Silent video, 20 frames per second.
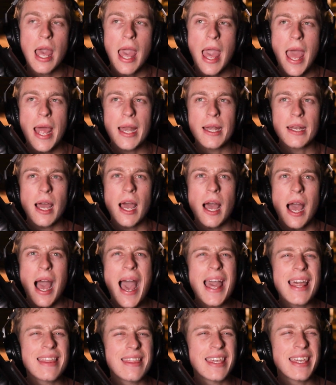And
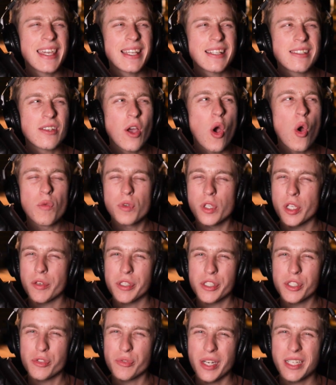I think it's overly
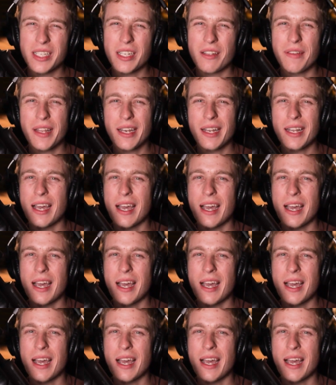restrictive and